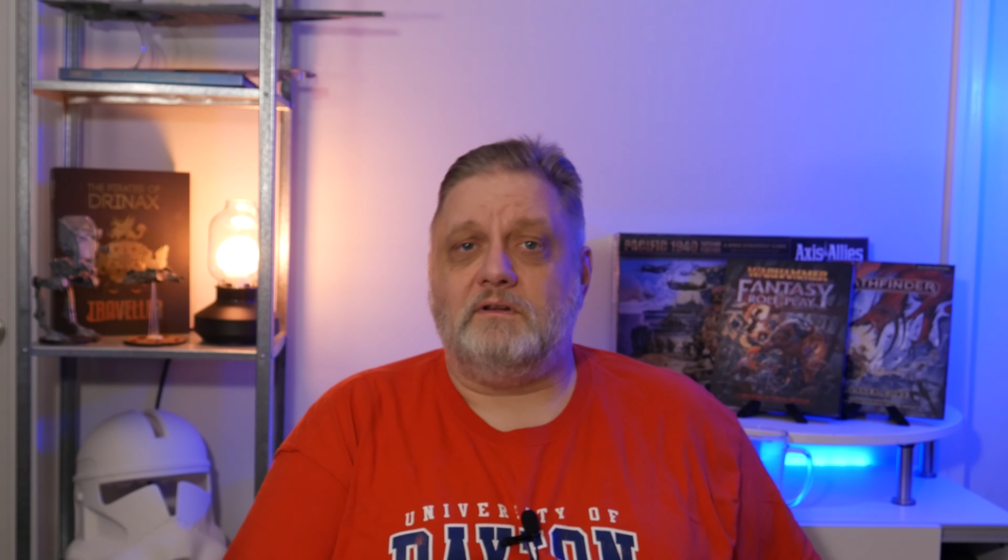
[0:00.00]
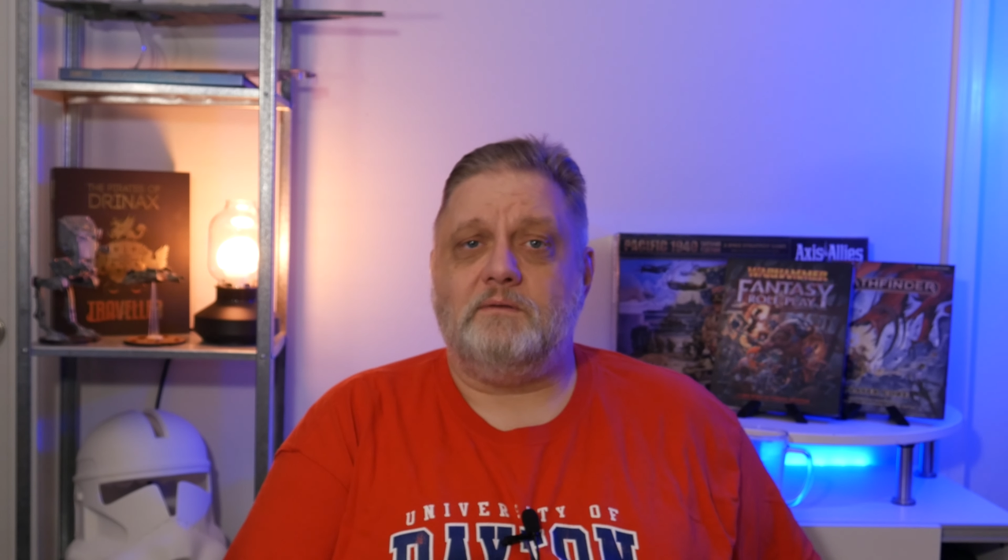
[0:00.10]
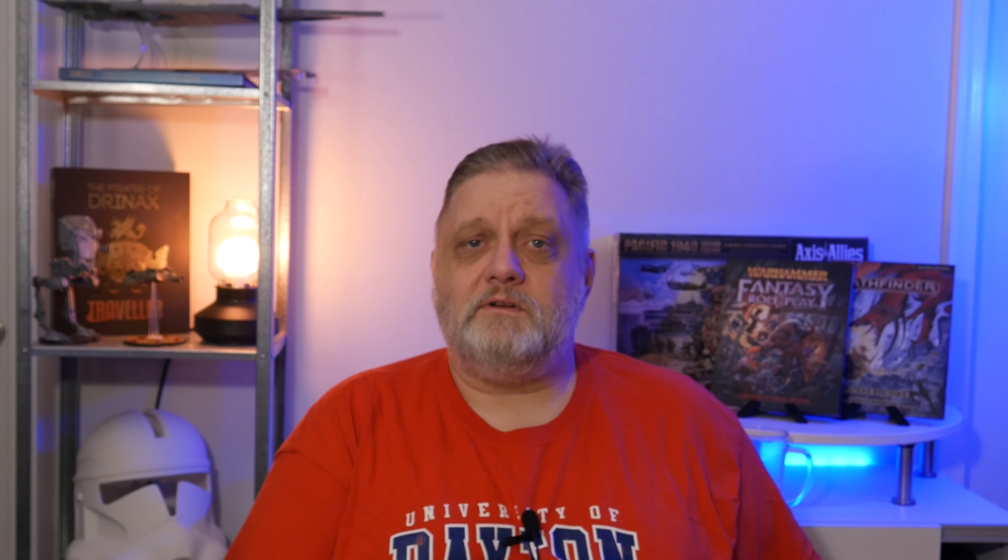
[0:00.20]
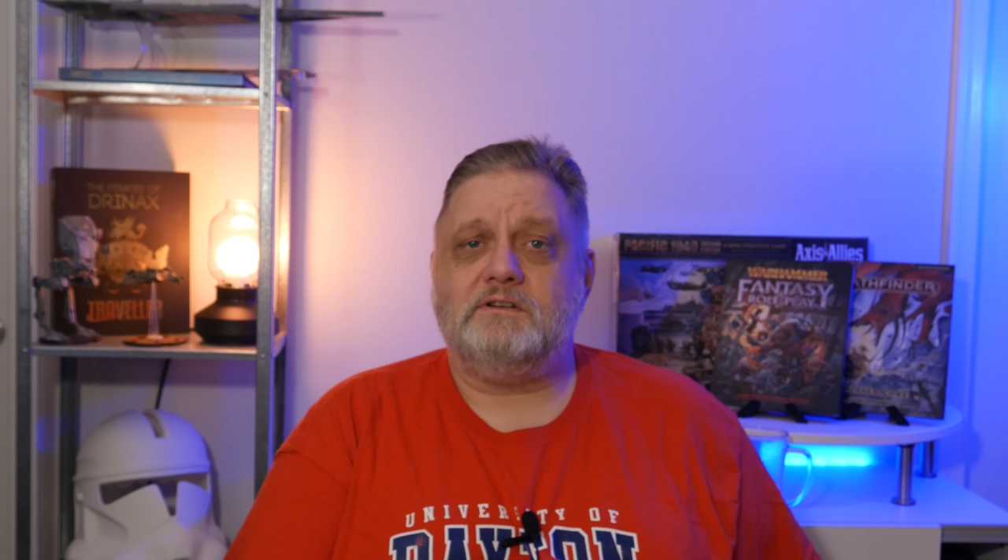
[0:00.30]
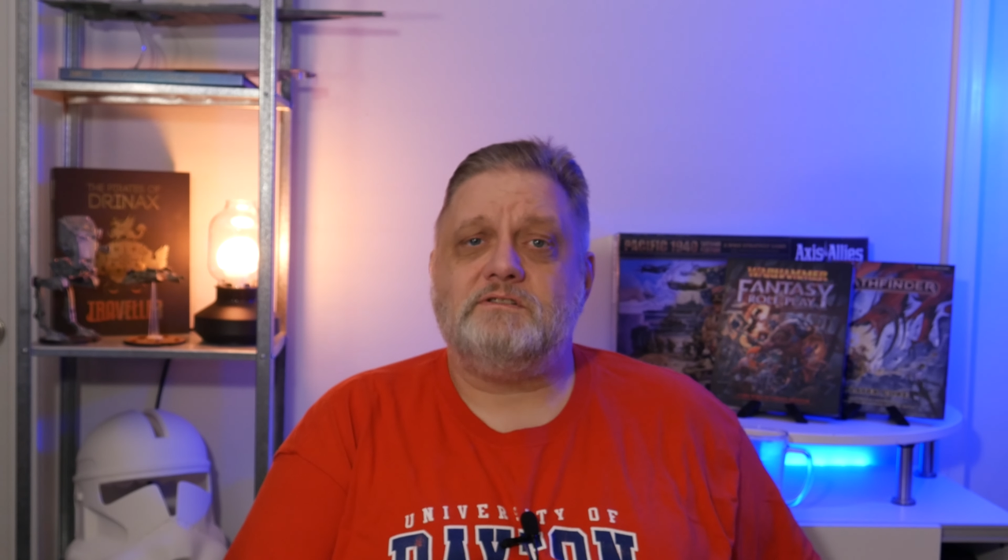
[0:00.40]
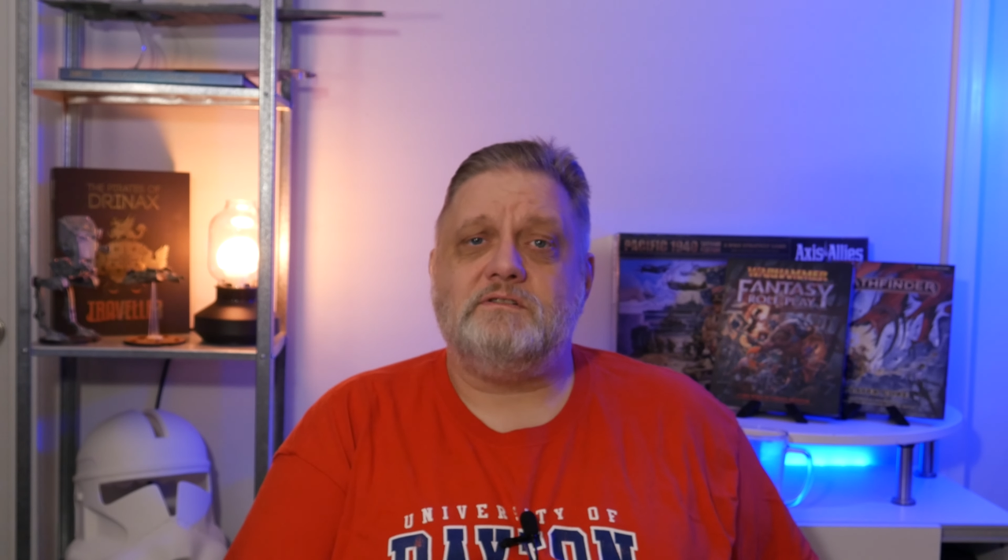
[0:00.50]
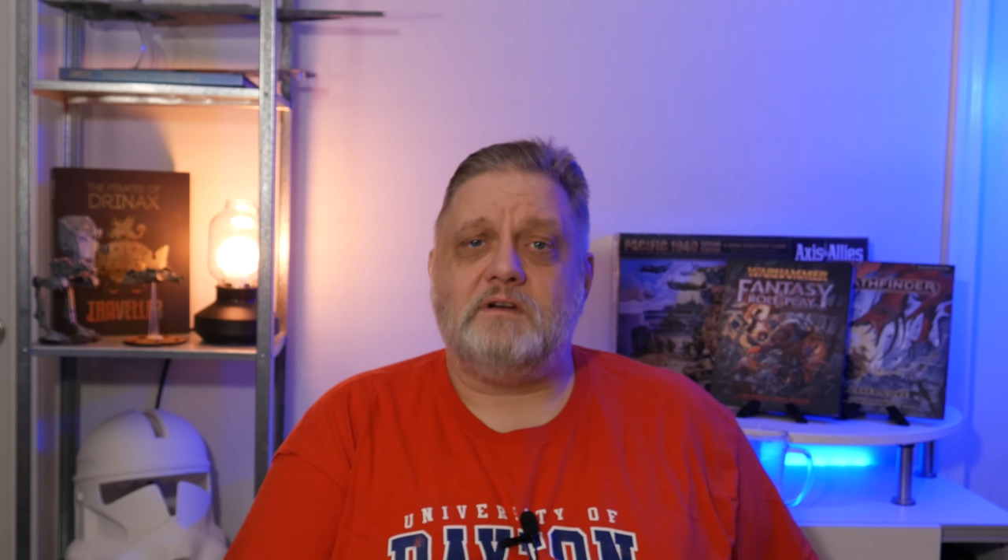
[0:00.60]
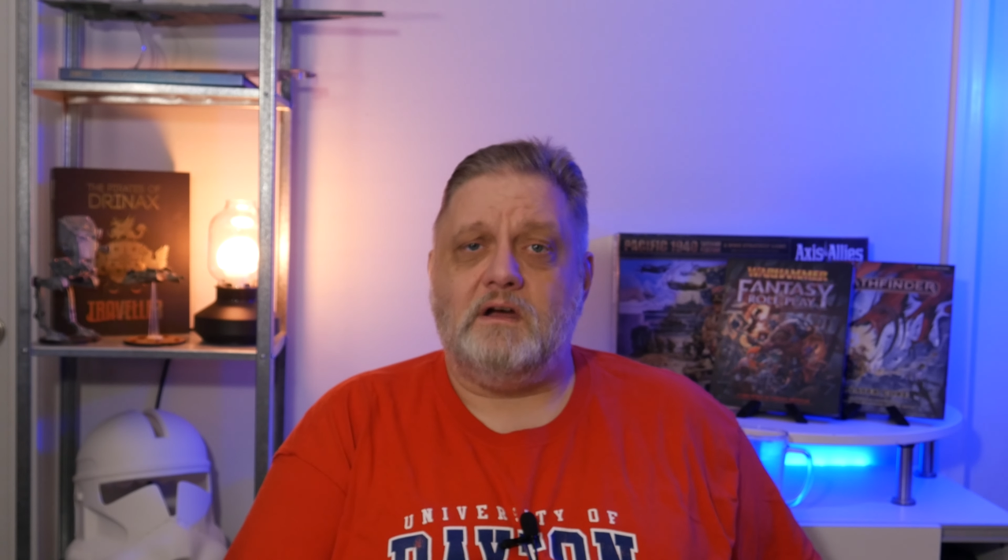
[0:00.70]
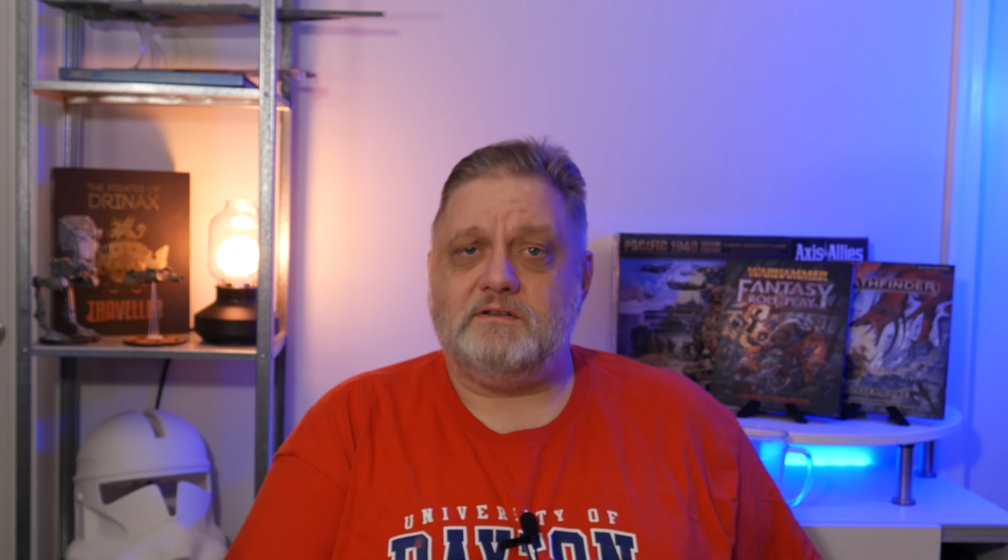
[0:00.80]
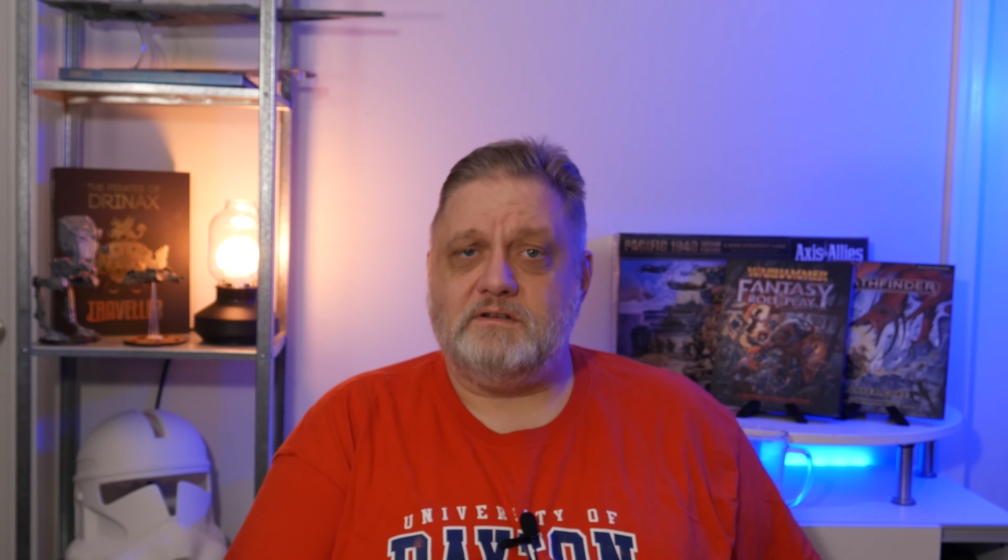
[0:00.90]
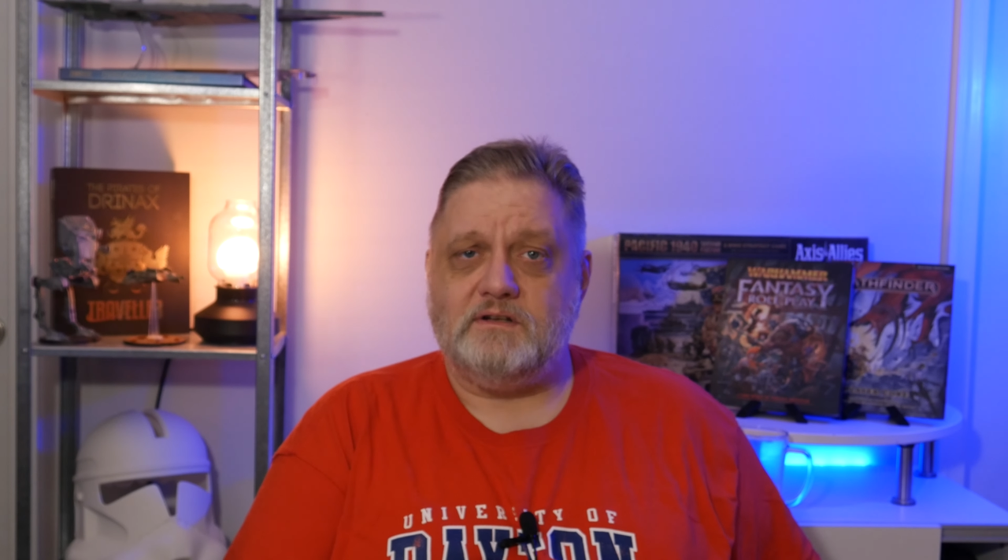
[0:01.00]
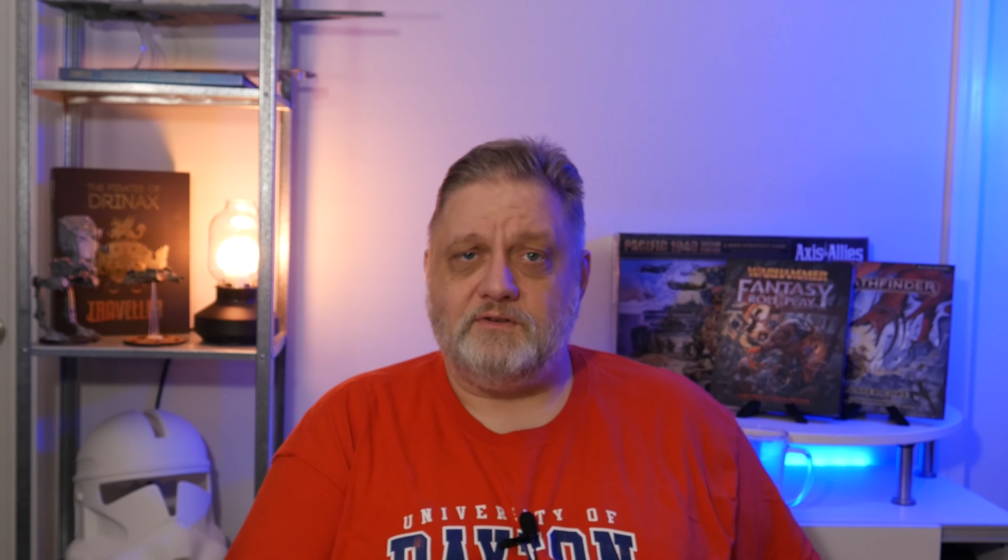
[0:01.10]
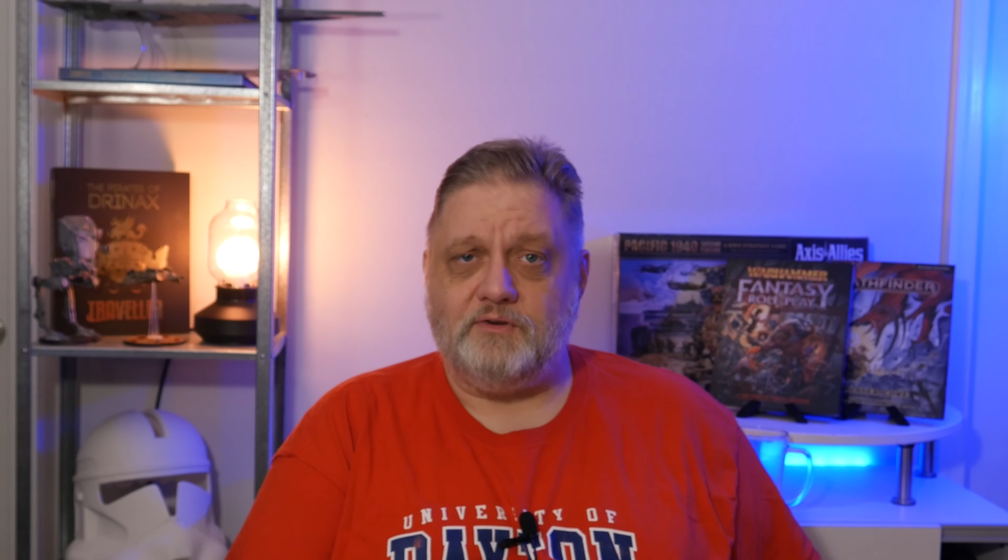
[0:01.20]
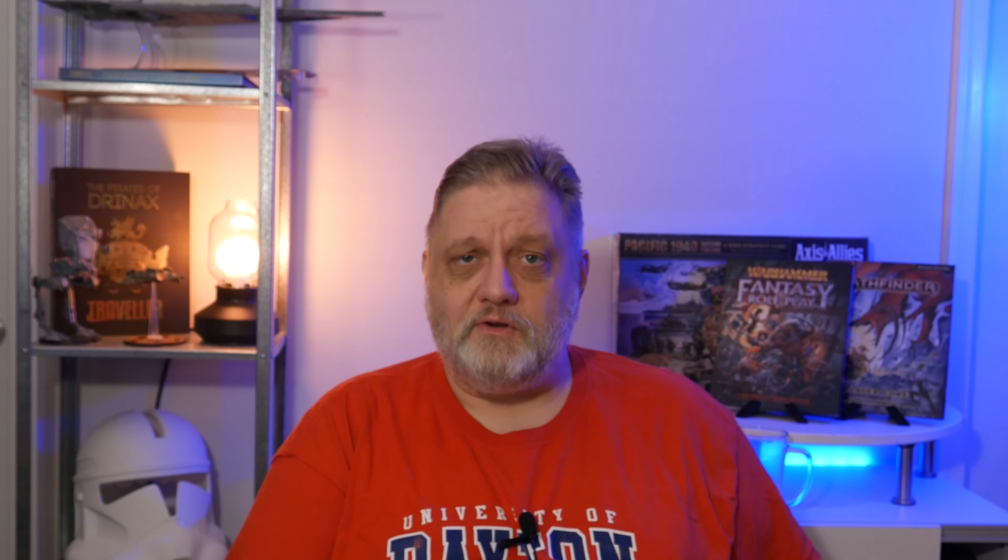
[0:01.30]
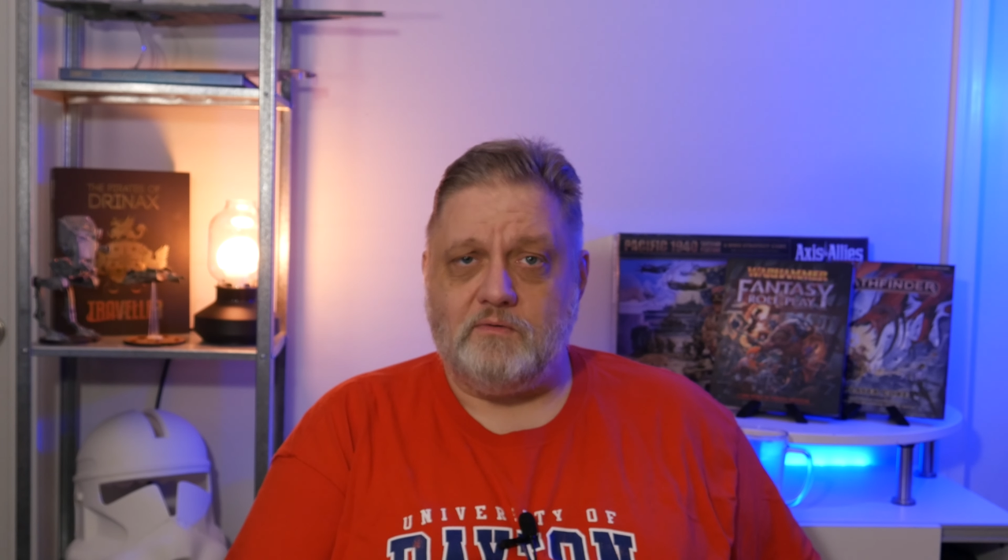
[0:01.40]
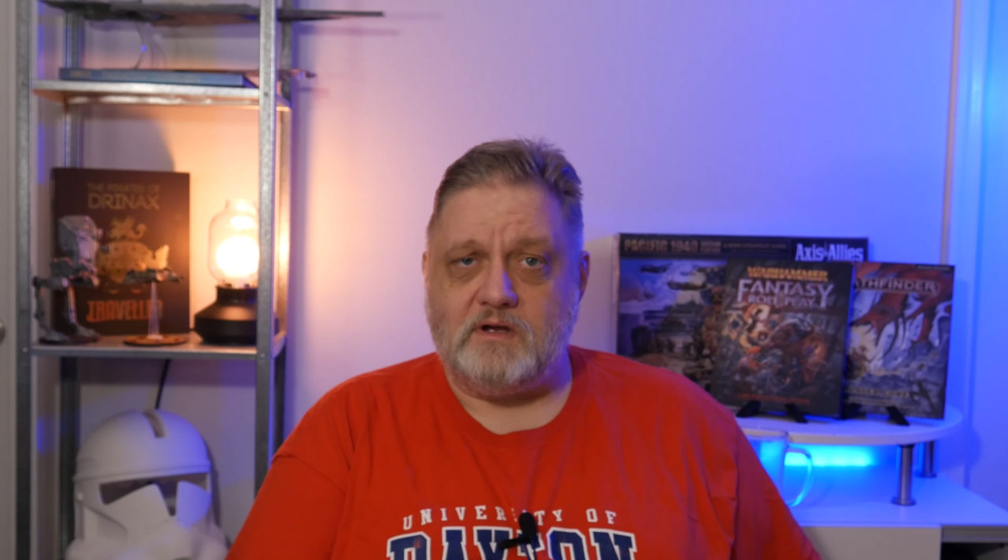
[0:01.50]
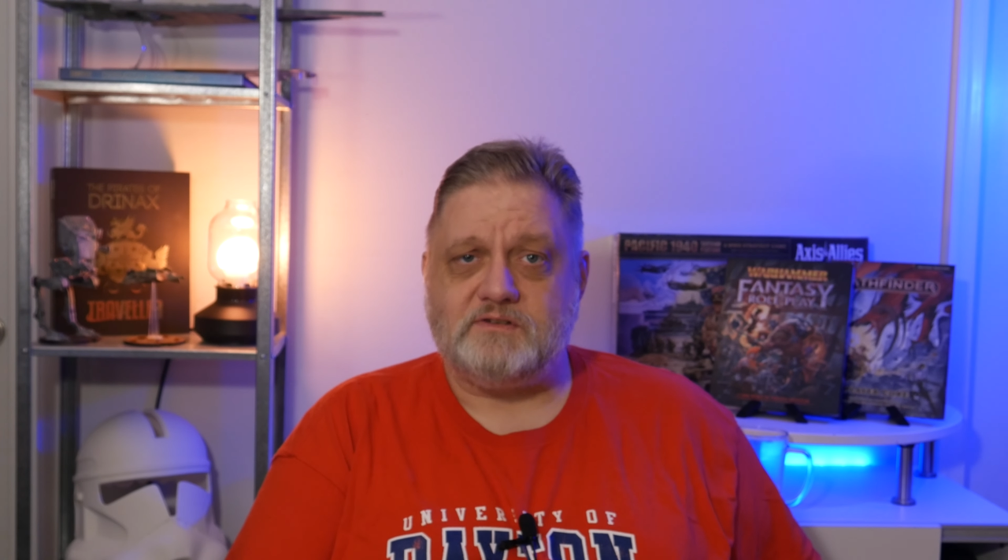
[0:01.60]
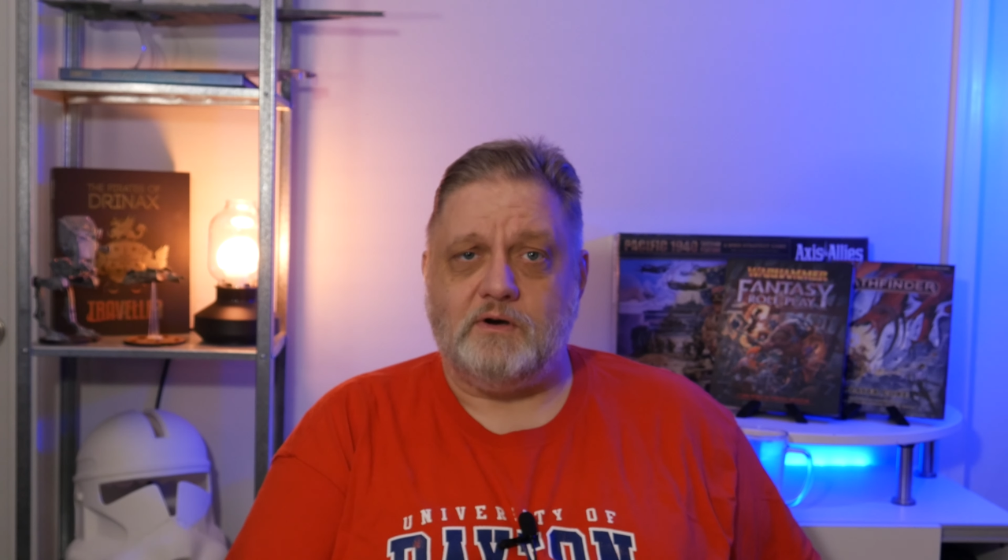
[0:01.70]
to limit it to continental US